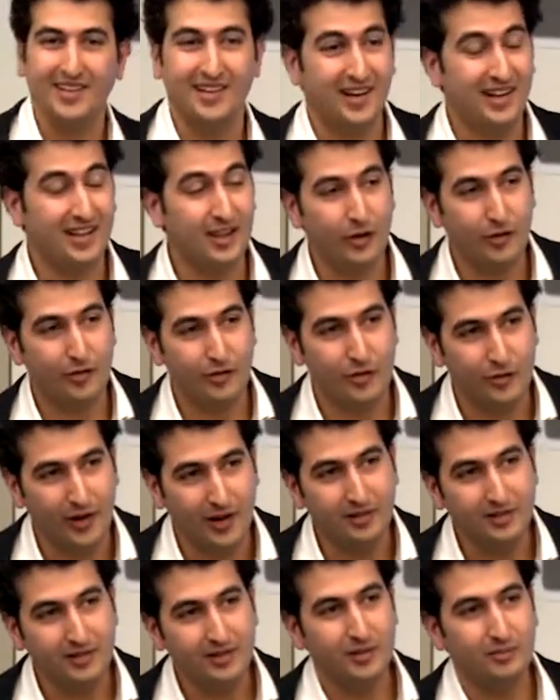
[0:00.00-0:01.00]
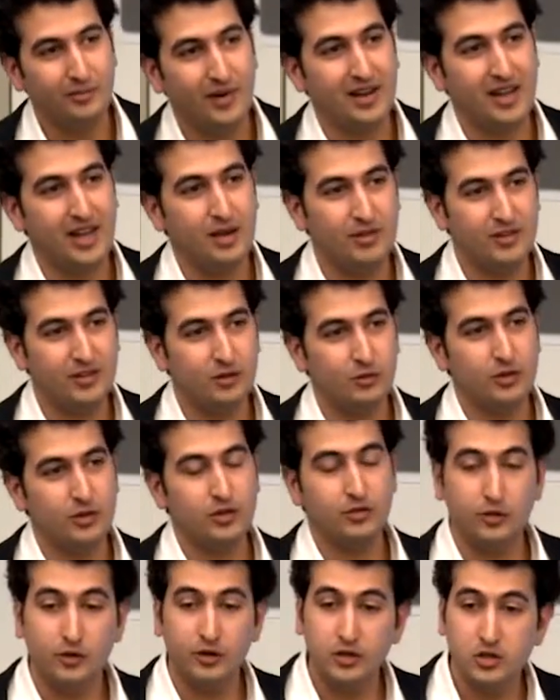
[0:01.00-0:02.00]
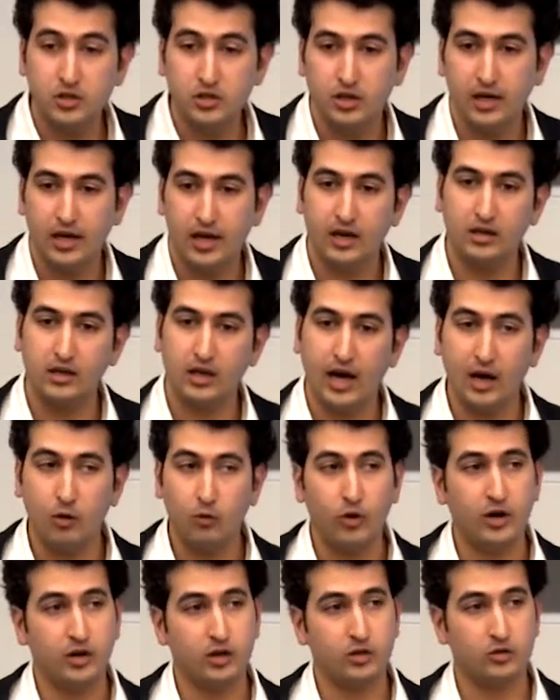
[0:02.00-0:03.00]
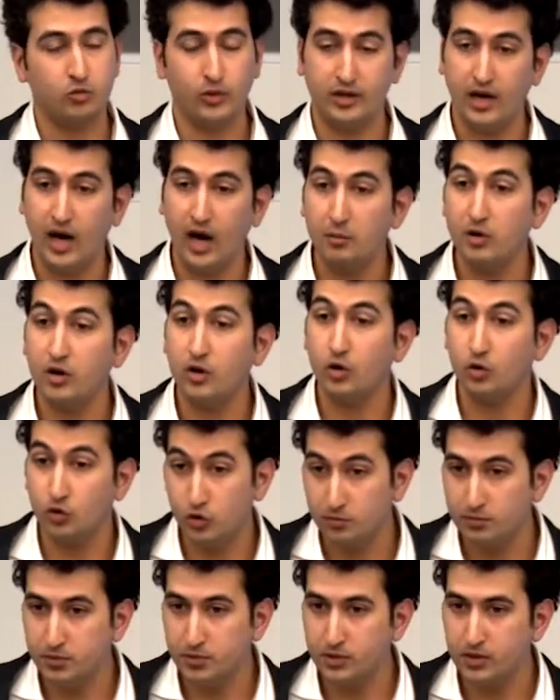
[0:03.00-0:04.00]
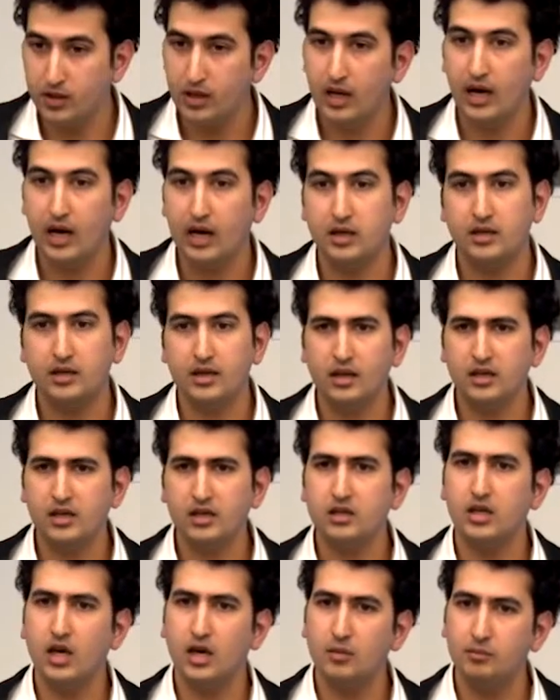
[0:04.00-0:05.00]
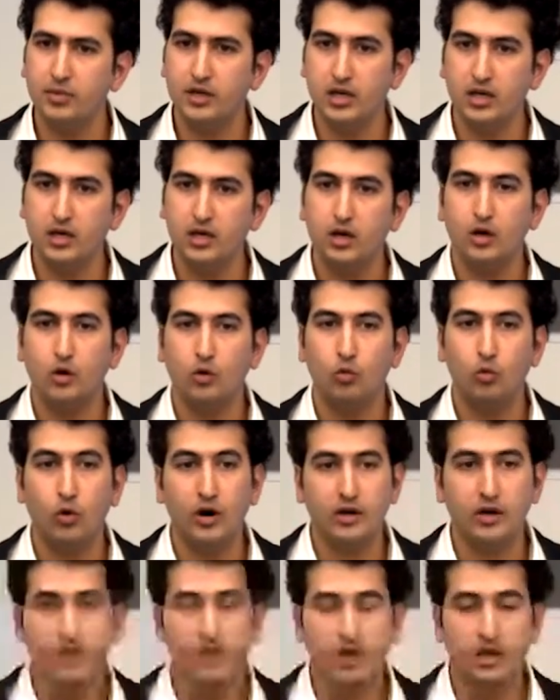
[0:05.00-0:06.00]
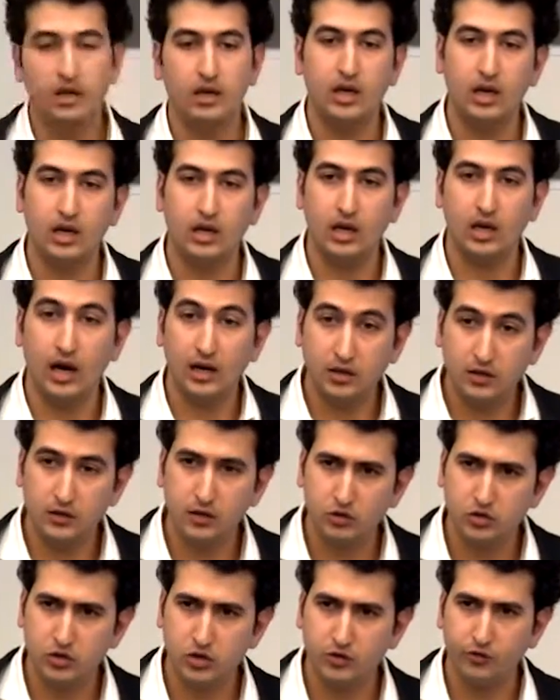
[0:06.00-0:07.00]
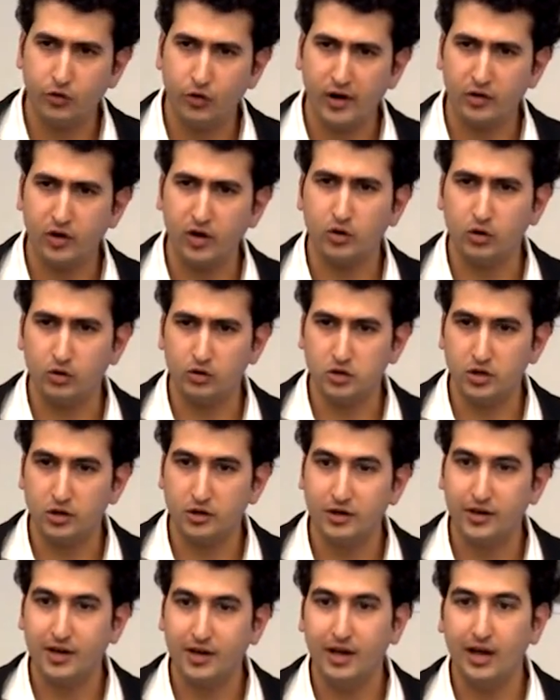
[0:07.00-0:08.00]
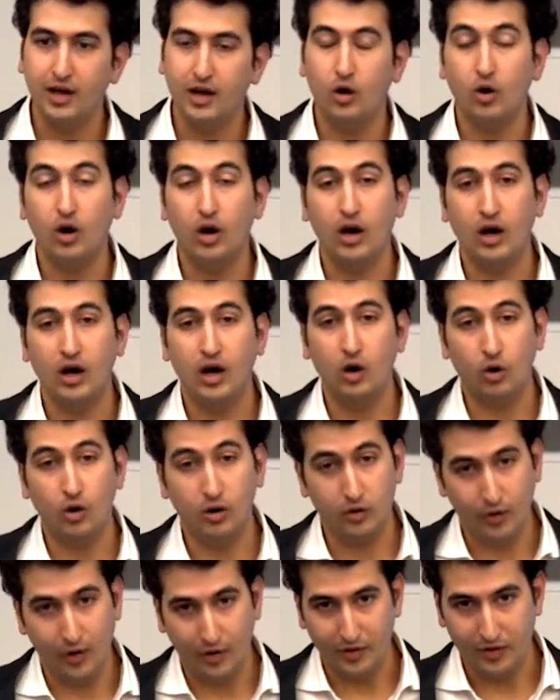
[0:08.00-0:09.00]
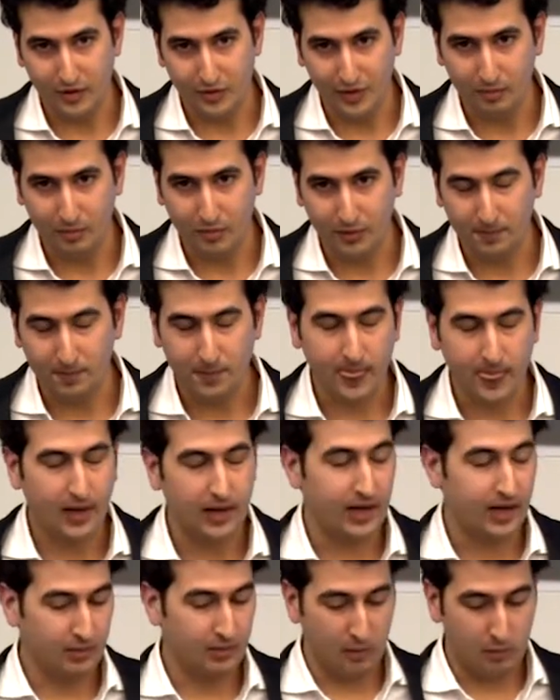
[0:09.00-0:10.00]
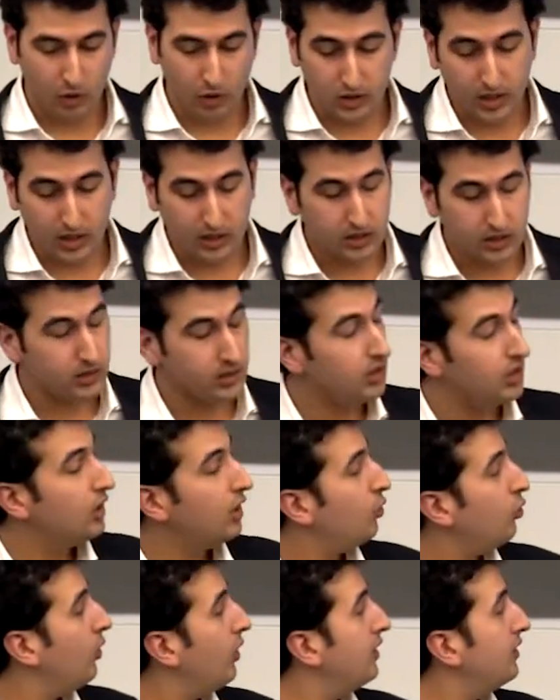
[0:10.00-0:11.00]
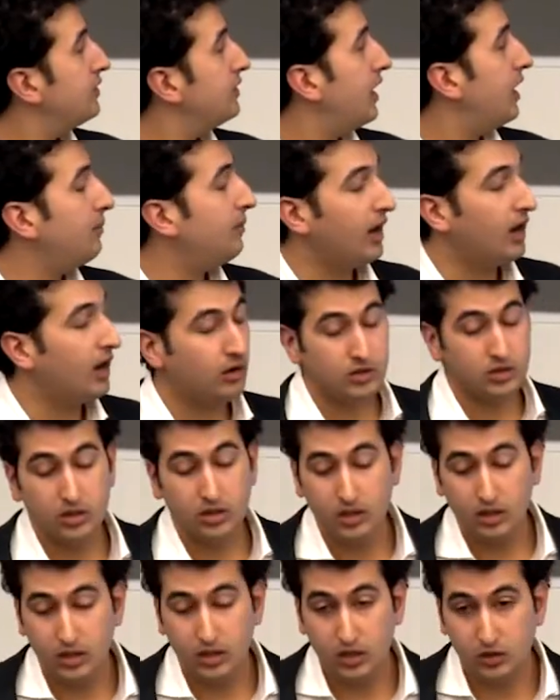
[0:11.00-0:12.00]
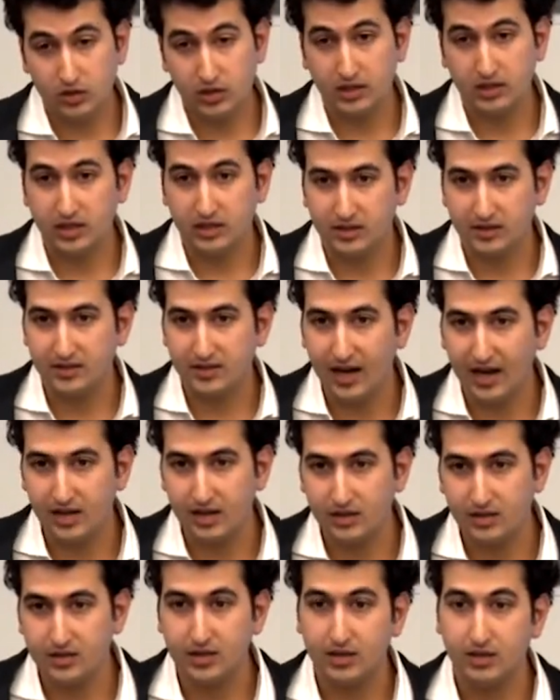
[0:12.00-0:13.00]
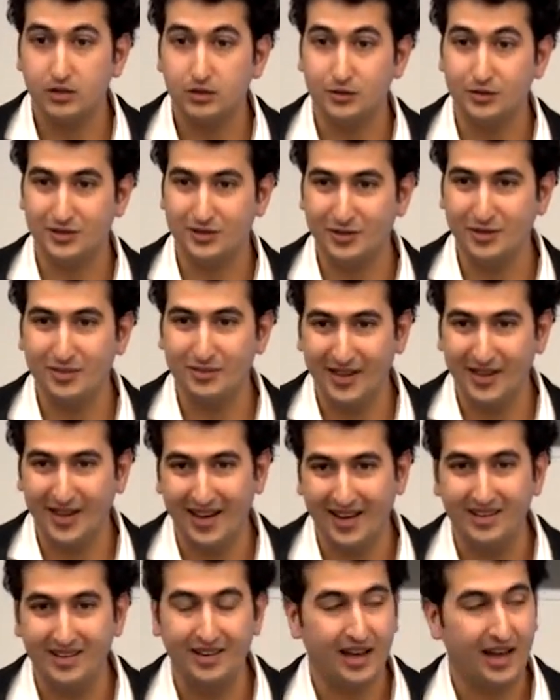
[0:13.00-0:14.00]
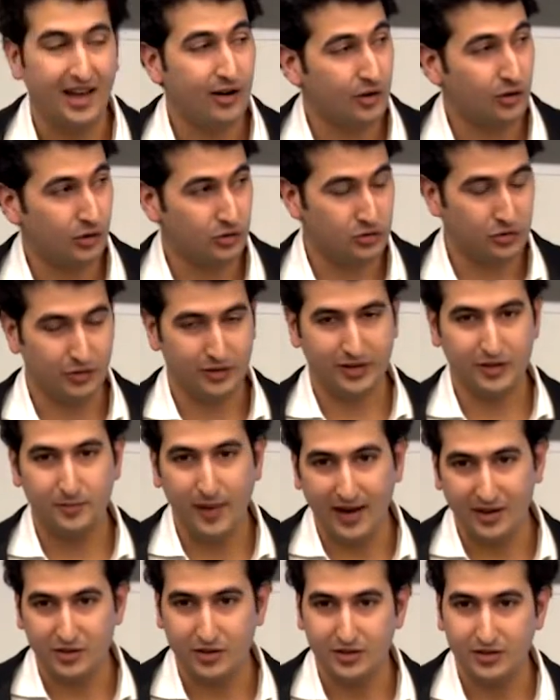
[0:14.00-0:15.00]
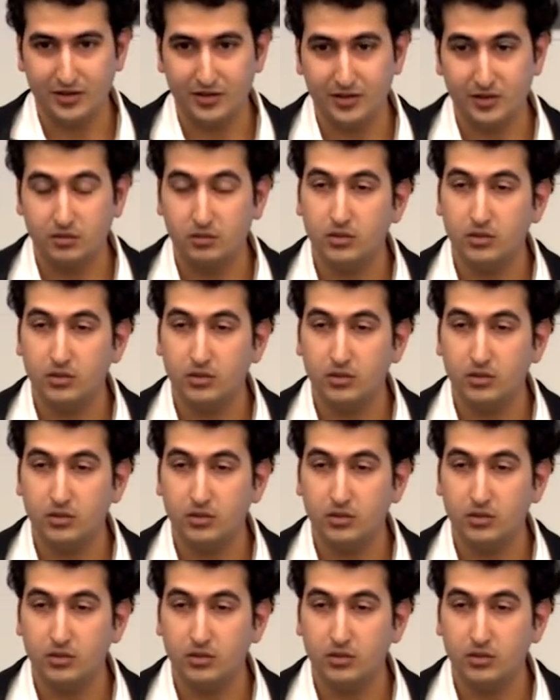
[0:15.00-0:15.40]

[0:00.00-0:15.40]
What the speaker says: Hello everyone, my name is Luís Flores and I worked with Abaco Group, an Italian company working in IT solutions for agriculture all around Europe. And my project was about using data science to streamline agricultural inspections.